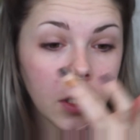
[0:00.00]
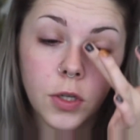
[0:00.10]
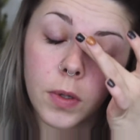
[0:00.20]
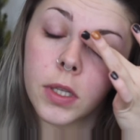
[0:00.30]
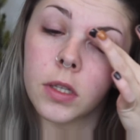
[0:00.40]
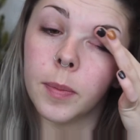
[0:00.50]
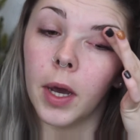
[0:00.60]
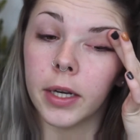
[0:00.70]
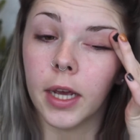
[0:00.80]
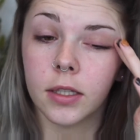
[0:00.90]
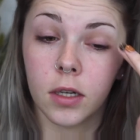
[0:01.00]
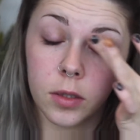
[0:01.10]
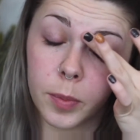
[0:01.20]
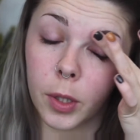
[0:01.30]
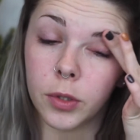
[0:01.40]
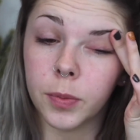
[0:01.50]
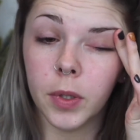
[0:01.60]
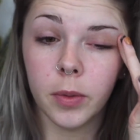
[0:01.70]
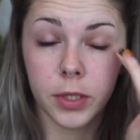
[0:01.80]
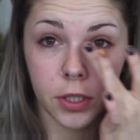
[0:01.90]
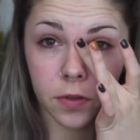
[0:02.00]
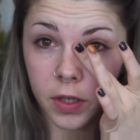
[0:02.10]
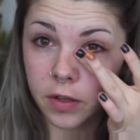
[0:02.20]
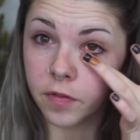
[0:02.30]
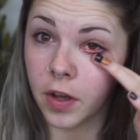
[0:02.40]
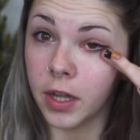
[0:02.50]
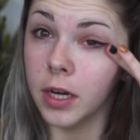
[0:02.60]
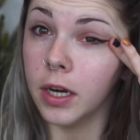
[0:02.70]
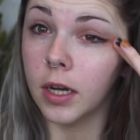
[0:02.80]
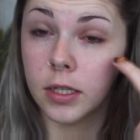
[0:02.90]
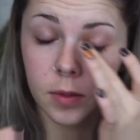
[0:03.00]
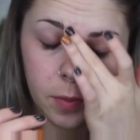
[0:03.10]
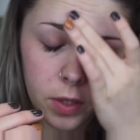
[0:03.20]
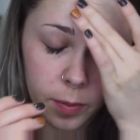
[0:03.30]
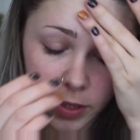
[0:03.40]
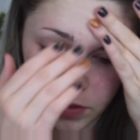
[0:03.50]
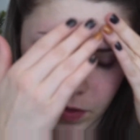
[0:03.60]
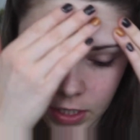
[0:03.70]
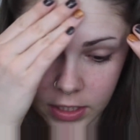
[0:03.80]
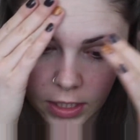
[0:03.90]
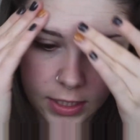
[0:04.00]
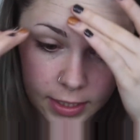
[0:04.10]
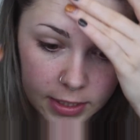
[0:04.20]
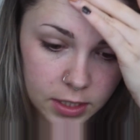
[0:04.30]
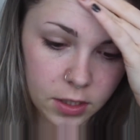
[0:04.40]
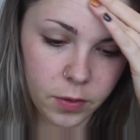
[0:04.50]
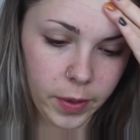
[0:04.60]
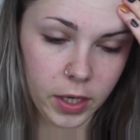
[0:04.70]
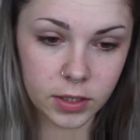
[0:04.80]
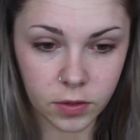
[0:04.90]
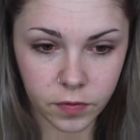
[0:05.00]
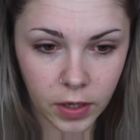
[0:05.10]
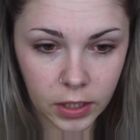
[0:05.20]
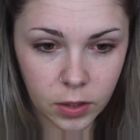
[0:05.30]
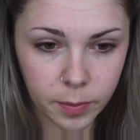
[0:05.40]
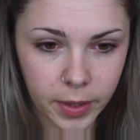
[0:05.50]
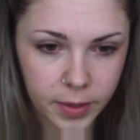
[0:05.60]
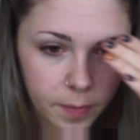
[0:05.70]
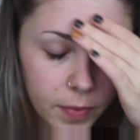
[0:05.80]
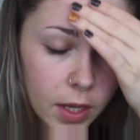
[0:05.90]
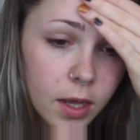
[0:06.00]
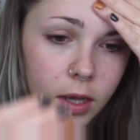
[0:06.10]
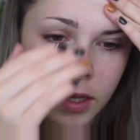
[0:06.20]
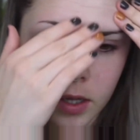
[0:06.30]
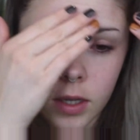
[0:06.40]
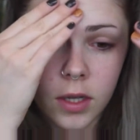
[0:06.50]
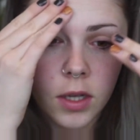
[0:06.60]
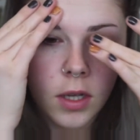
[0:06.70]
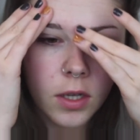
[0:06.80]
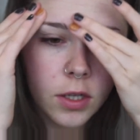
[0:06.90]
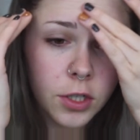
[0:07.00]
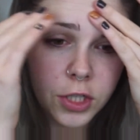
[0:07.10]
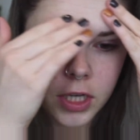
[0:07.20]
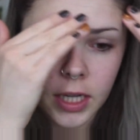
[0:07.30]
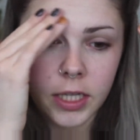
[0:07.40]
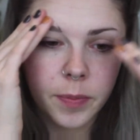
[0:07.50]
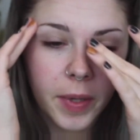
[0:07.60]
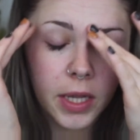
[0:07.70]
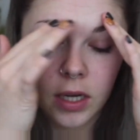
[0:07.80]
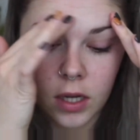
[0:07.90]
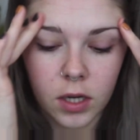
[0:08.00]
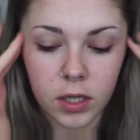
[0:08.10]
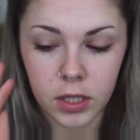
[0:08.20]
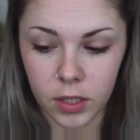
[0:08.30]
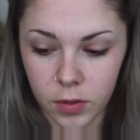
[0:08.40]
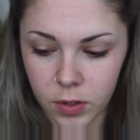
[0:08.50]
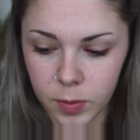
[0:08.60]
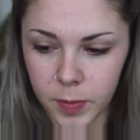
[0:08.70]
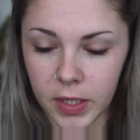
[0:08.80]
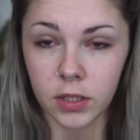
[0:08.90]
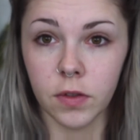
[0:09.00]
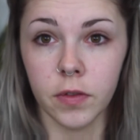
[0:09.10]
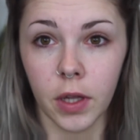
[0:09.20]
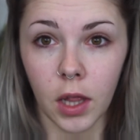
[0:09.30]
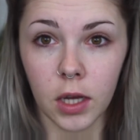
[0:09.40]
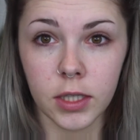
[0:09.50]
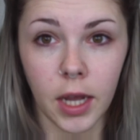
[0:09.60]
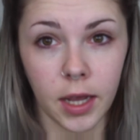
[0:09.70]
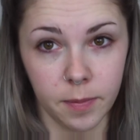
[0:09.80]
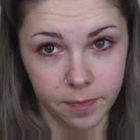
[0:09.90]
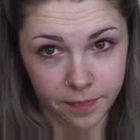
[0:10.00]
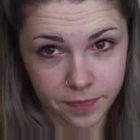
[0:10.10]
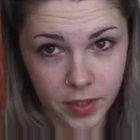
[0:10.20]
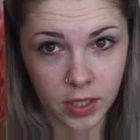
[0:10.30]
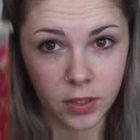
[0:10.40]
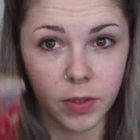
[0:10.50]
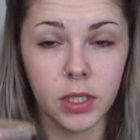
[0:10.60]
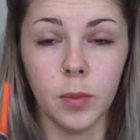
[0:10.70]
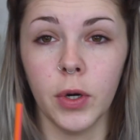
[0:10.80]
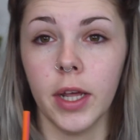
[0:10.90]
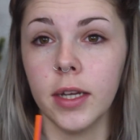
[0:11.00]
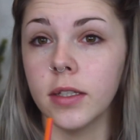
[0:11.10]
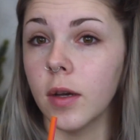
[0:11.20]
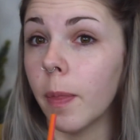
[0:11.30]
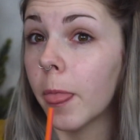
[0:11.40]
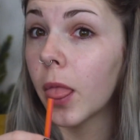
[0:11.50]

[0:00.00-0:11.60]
She also has a podcast called Approachable, which is really fun and awesome, with her best friend, Alyssa, who I also follow, but she has been on the YouTube space for a really long time. Also, it's the morning, so